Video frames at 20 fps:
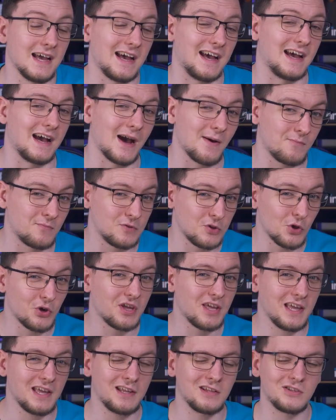Uh, I'm
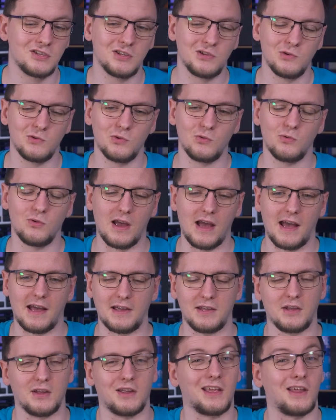looking to
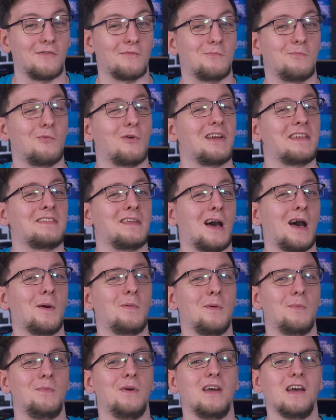uh, you kind of bring that
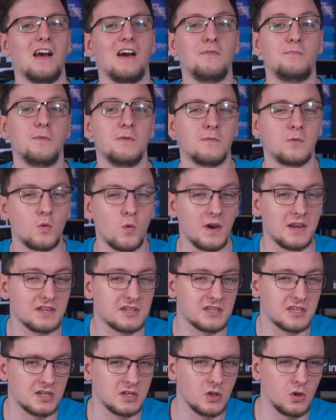up a bit. I've been quite
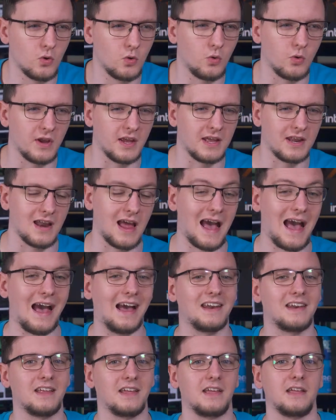slow in
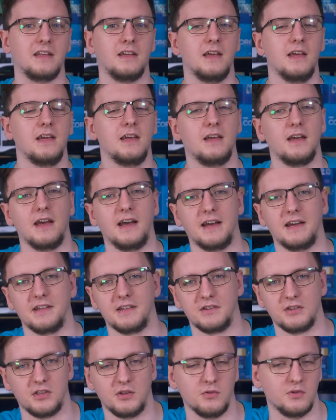adding uh,
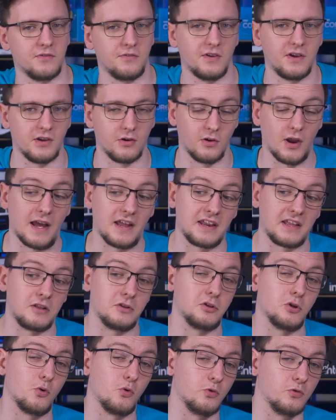new device or adding
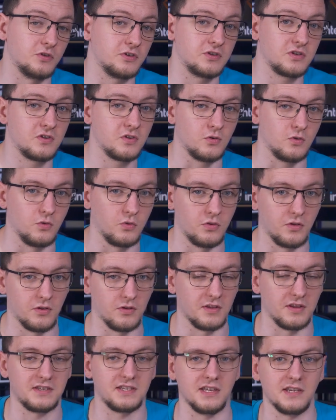loads to
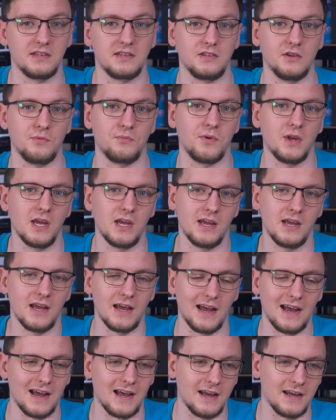the, the system
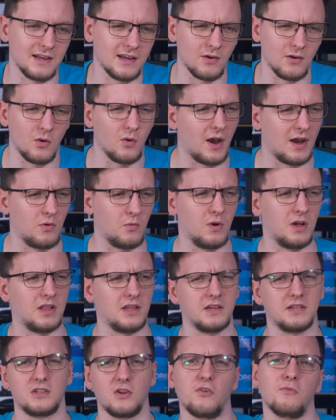uh, uh, while
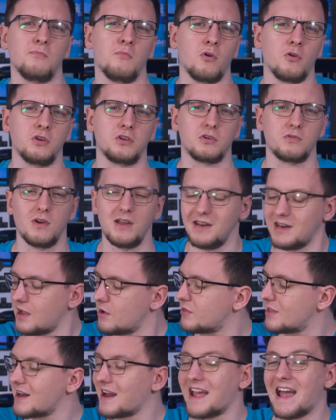I sort of monitor it.
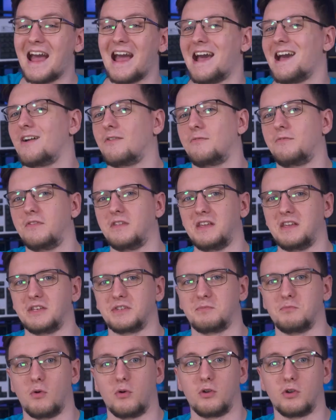Now that I have
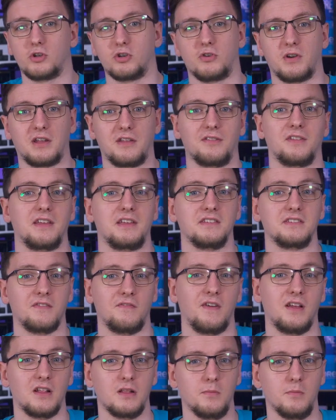these monitoring things
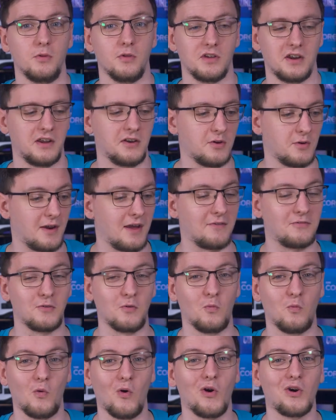available and I don't have
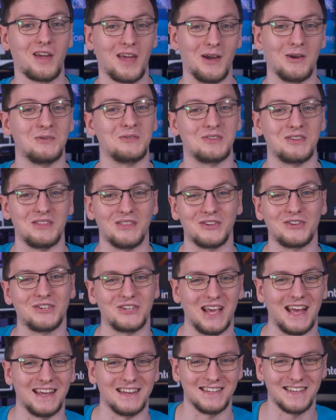to walk out to the
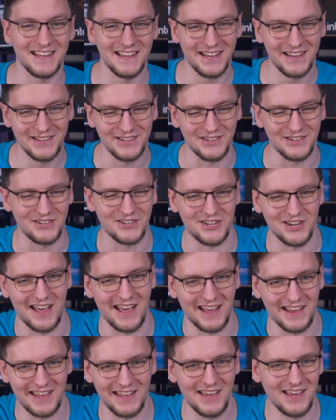shed to
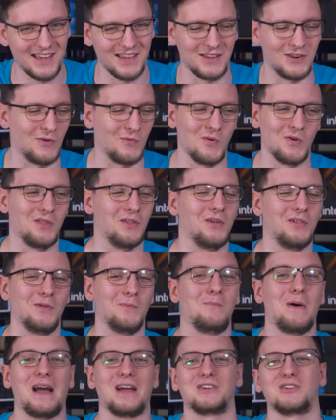check, you know, what the,
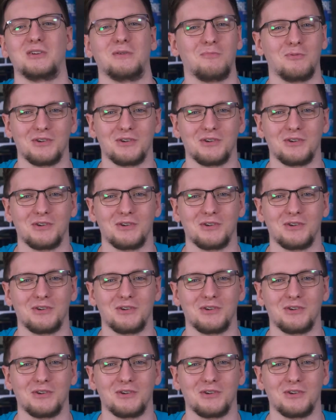the battery